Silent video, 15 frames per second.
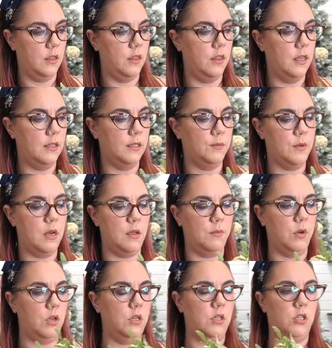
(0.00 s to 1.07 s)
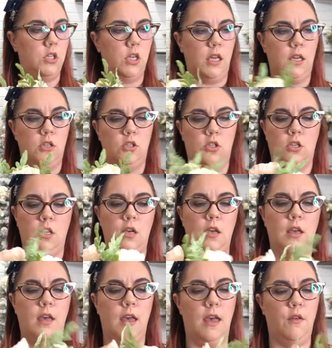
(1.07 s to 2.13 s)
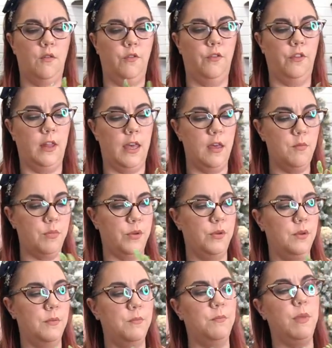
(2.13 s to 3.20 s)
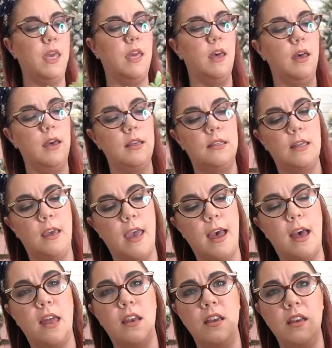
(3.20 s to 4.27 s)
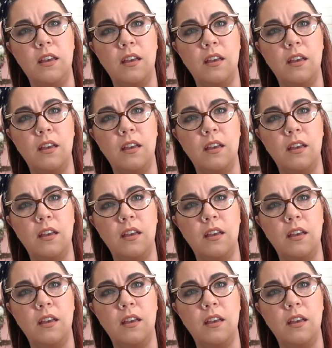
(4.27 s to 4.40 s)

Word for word: This one I'm going to change and flip because I had,